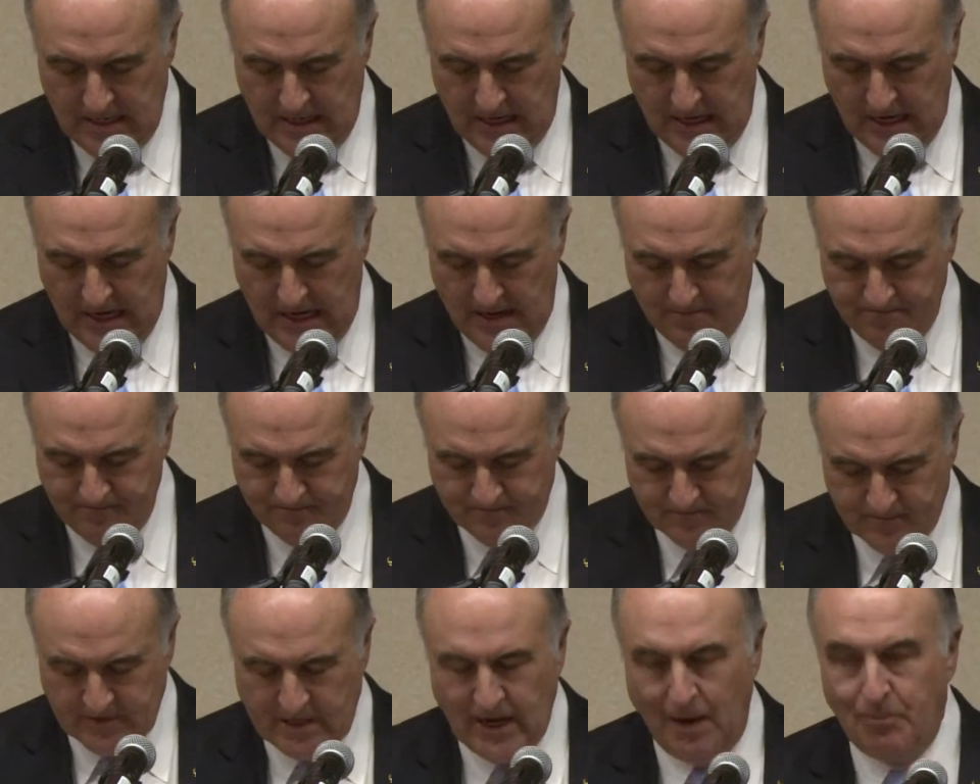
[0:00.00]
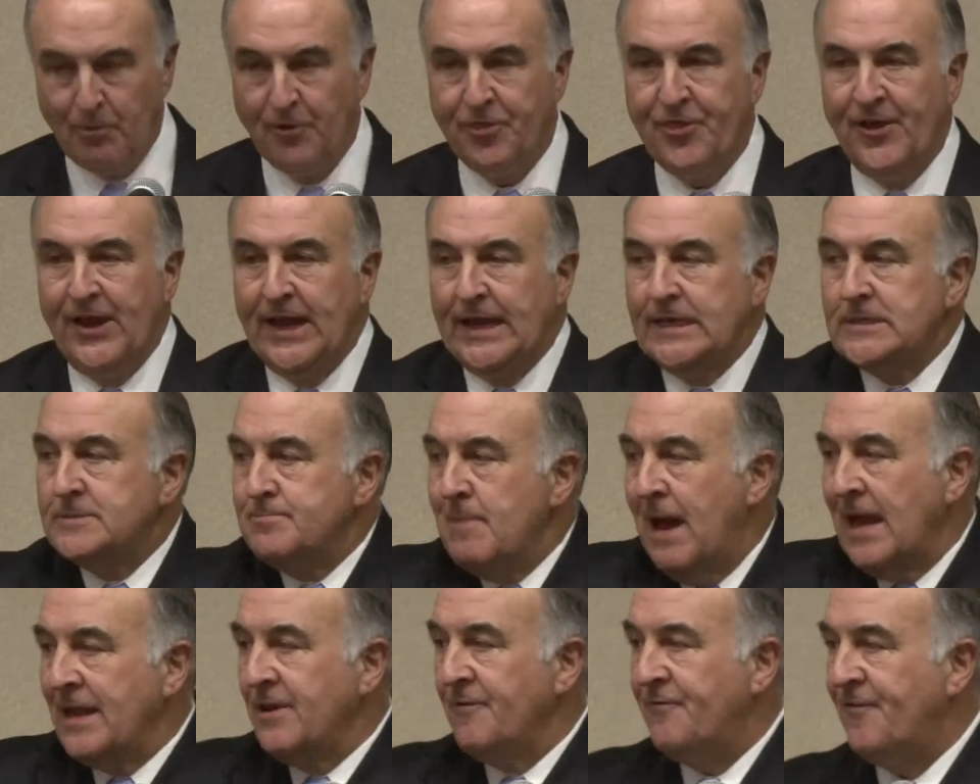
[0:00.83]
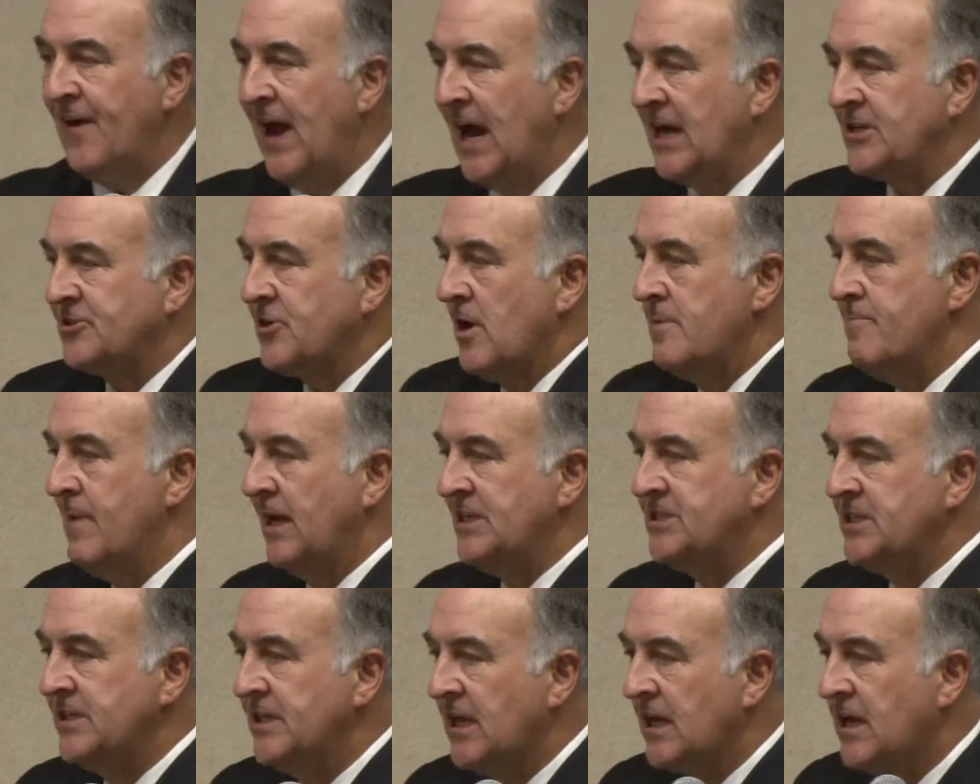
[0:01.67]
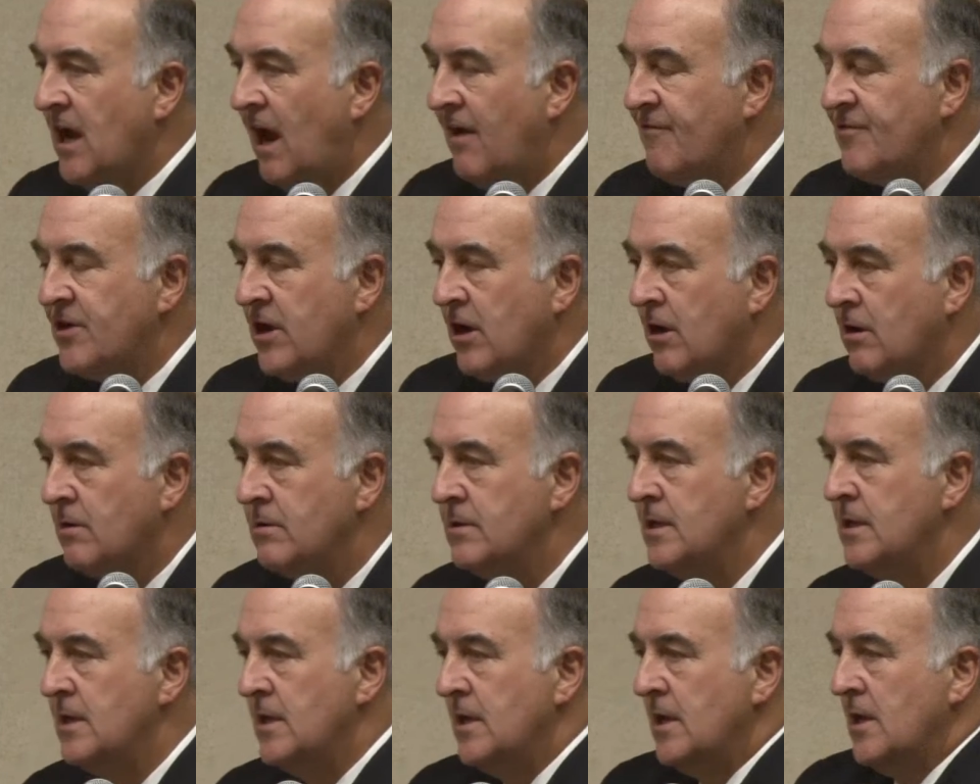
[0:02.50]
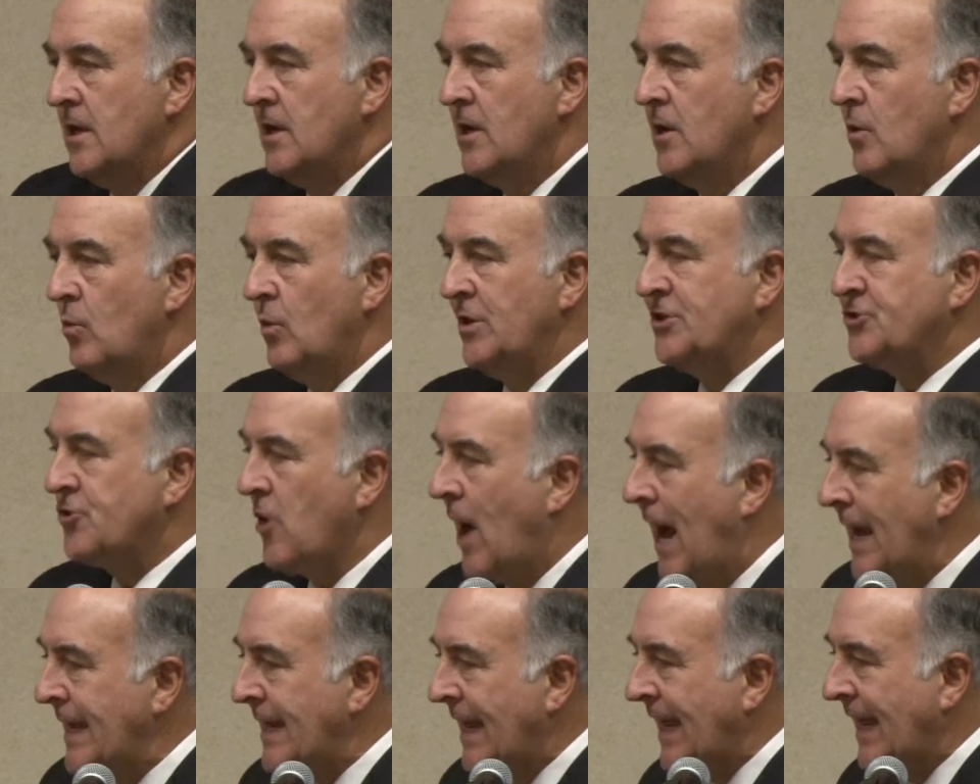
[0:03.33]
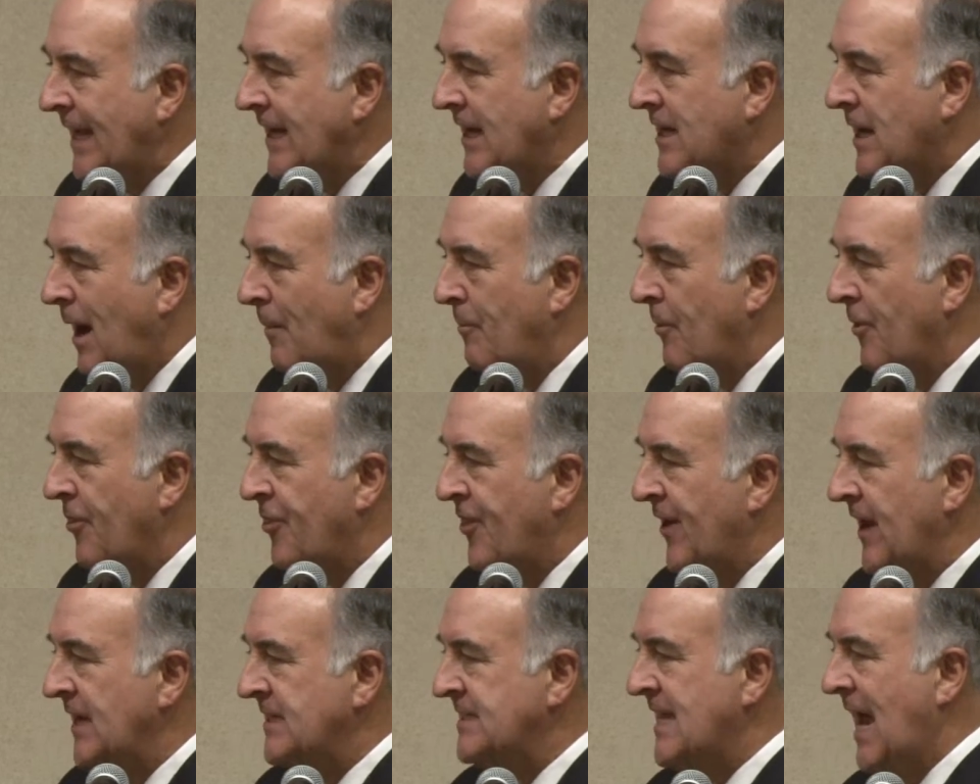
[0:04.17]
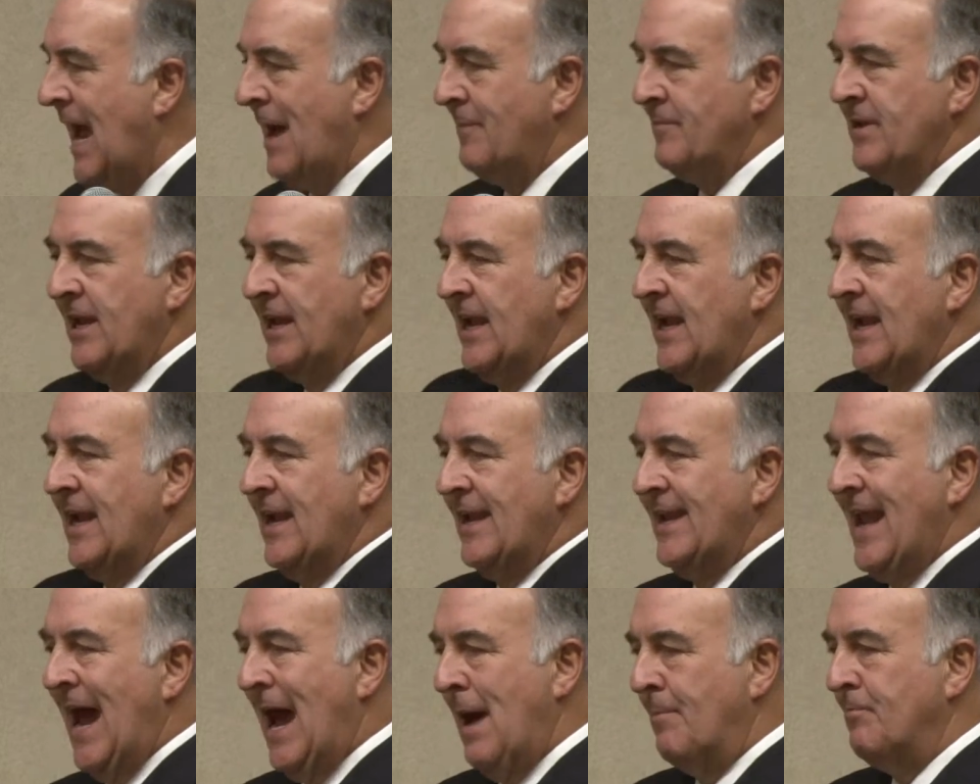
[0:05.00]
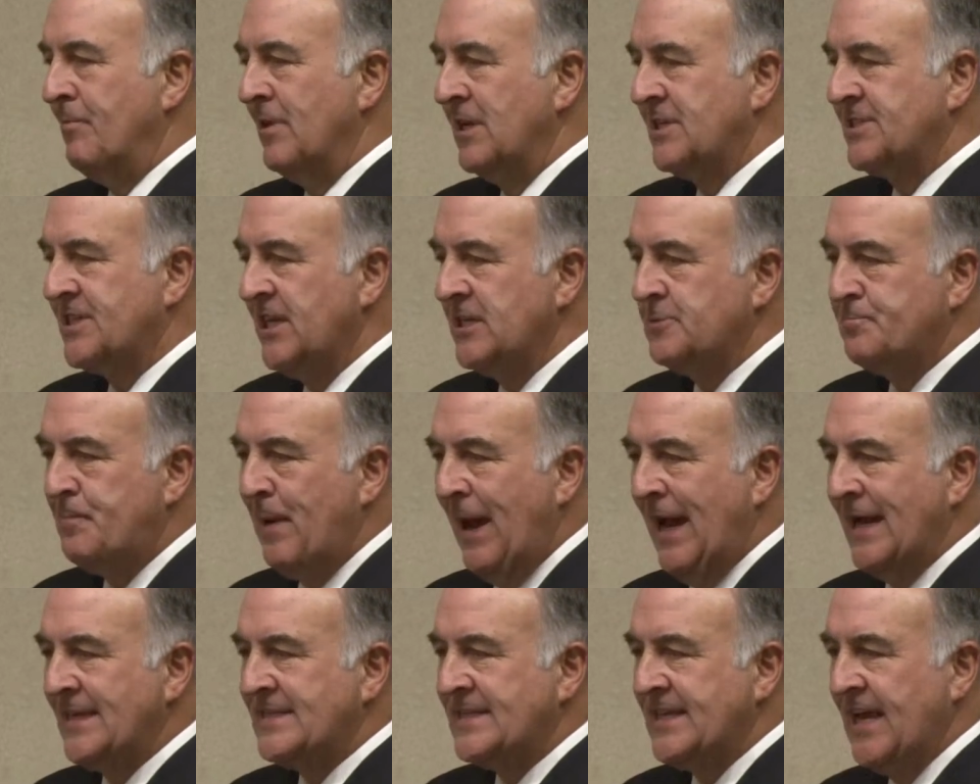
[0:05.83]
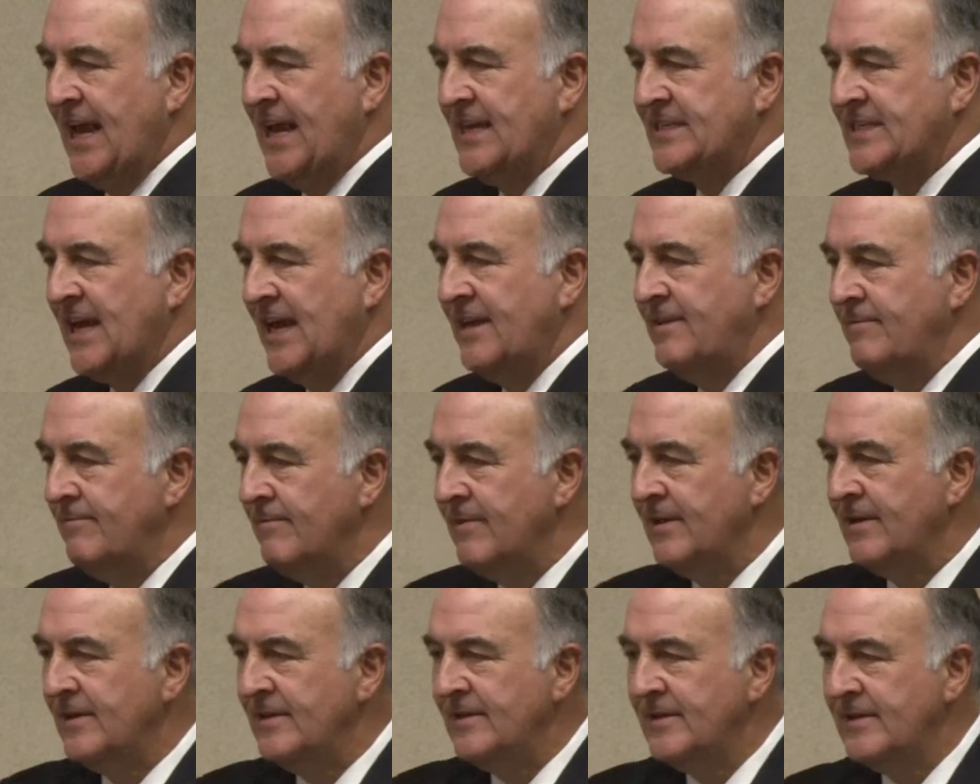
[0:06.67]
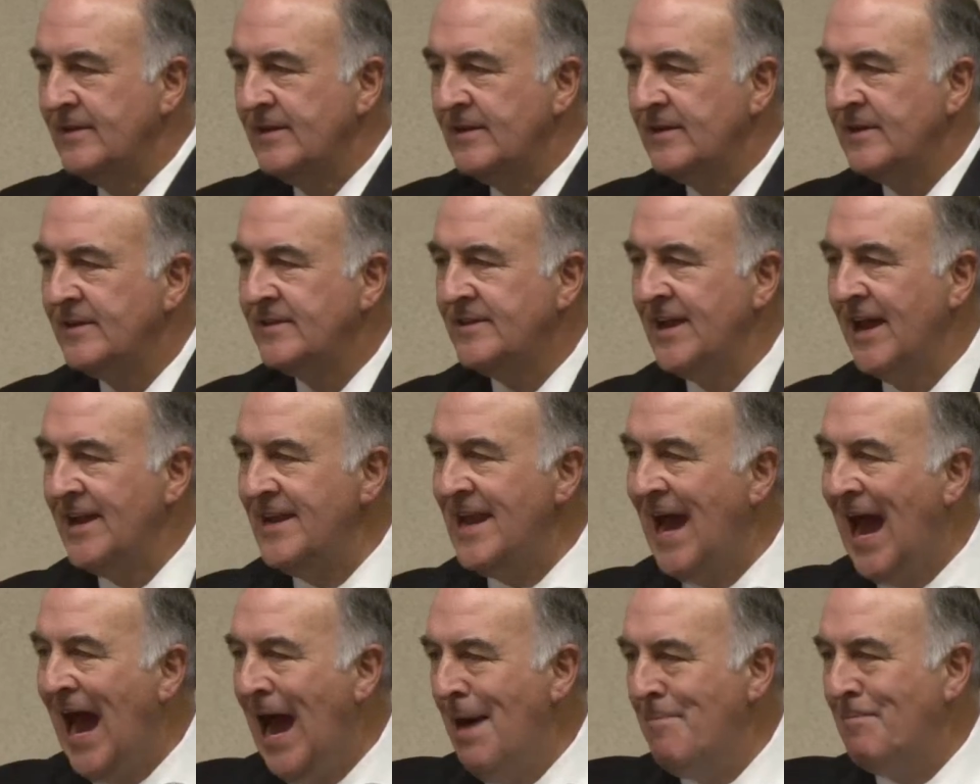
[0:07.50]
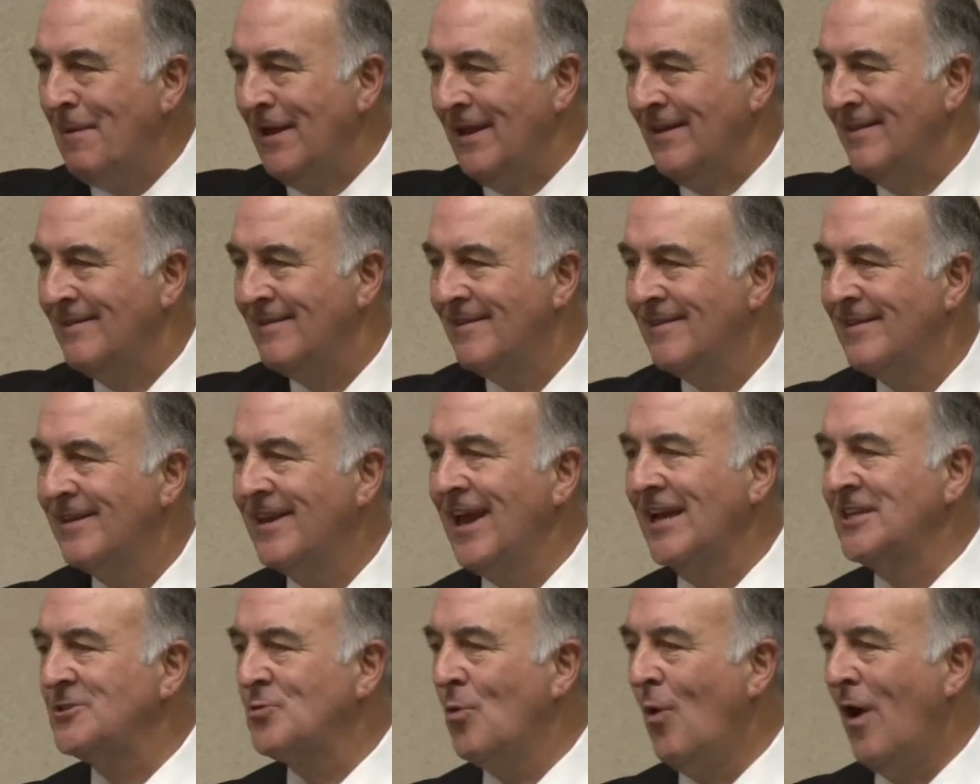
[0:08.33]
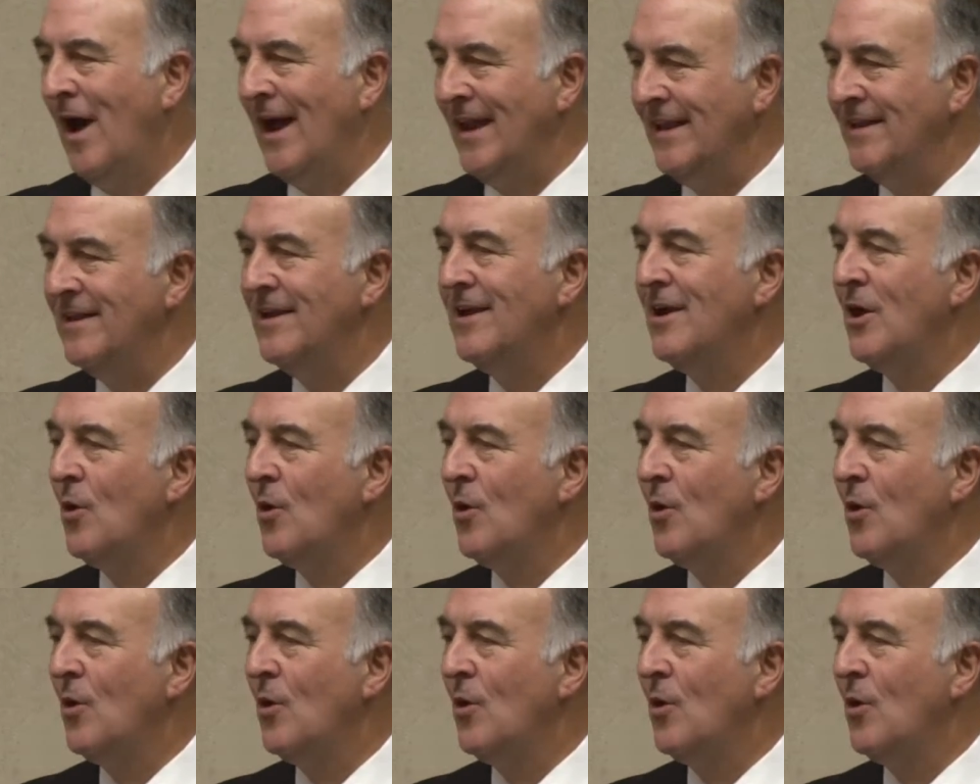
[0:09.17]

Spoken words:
Couple things. Manufacturing, mentioned the governor. We tried to get a couple things happening in Annapolis this past season. Didn't happen. Guess what?